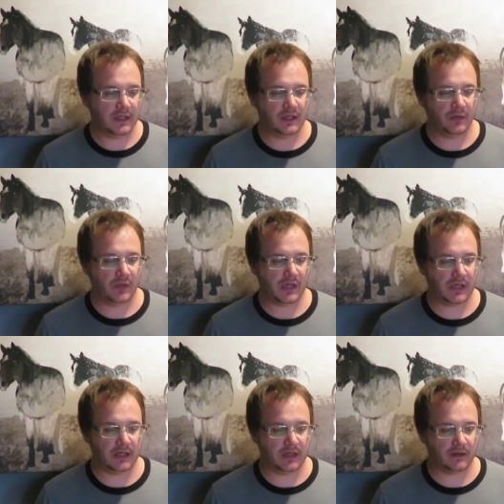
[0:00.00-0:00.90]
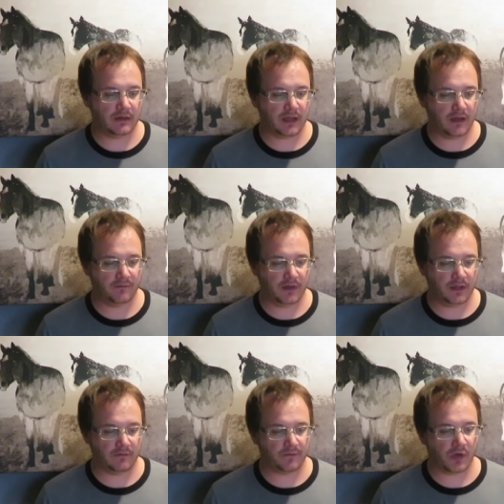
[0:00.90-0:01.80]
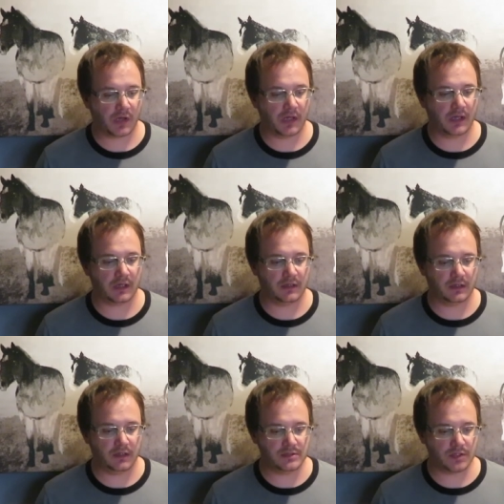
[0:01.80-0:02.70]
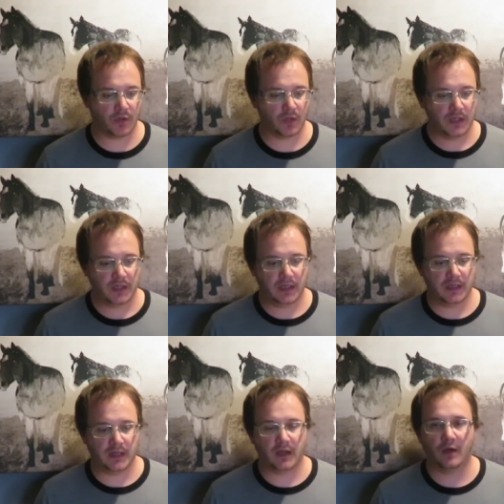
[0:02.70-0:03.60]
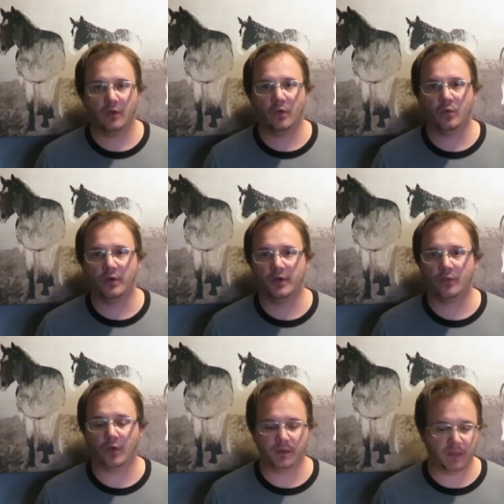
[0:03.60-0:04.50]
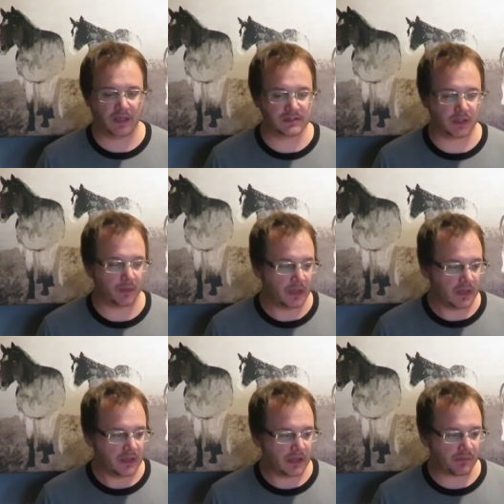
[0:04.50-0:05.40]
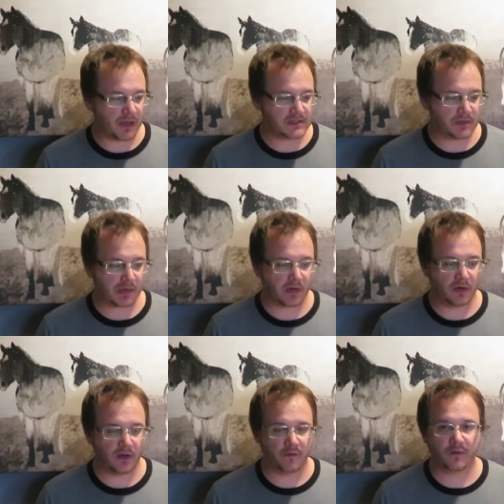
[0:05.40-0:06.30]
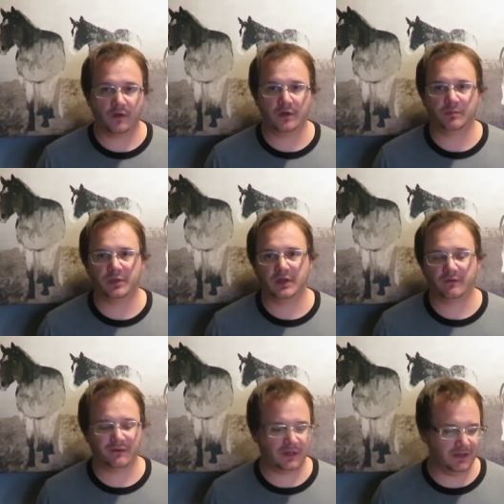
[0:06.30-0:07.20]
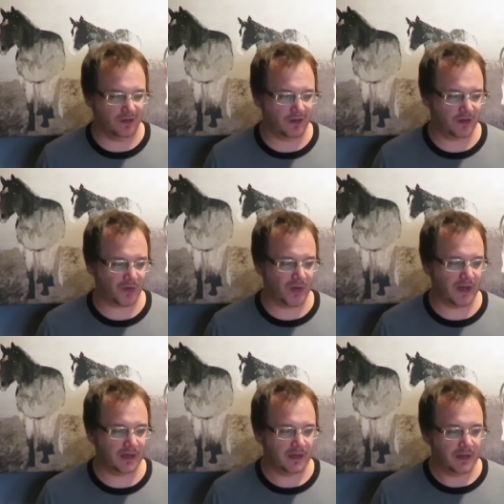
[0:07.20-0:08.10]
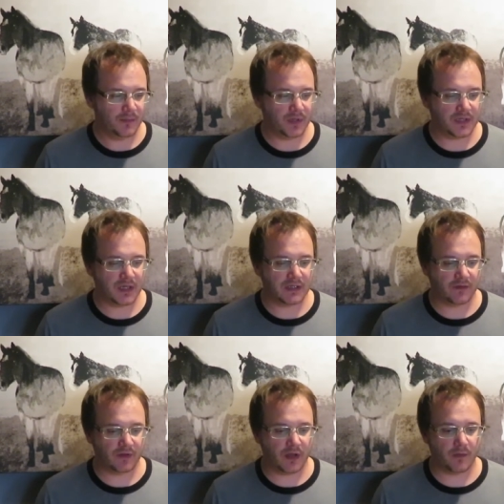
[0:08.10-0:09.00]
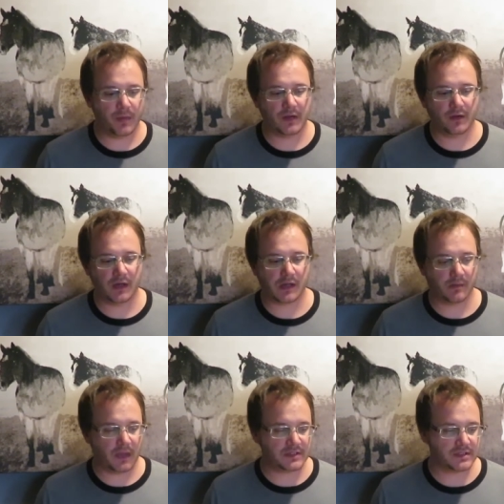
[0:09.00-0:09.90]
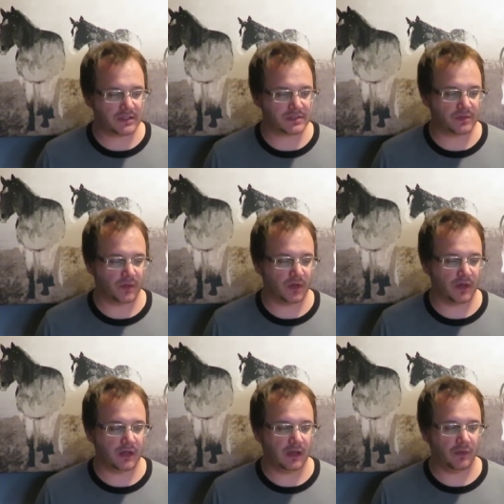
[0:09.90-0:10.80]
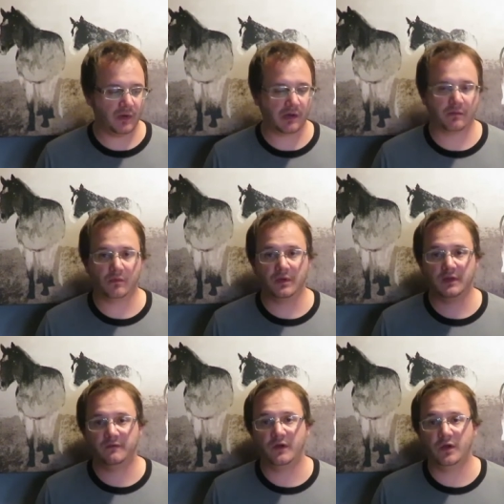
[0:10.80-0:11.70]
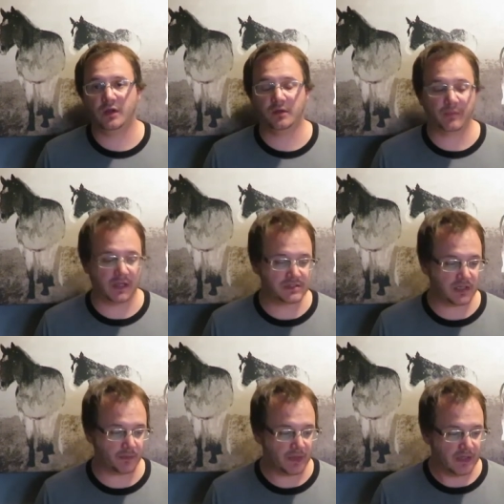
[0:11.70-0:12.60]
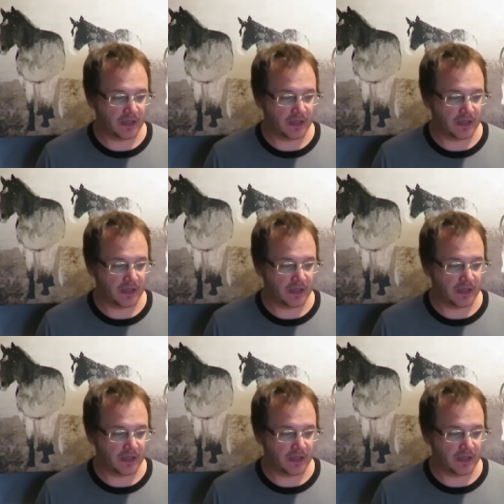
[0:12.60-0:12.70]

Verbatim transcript: Uh, we've seen L-caffeine versus Nitro in now a one-on-one matchup. This matchup started off good, but definitely not great. But uh, definitely got better as the match actually went on, and was really very good matchup.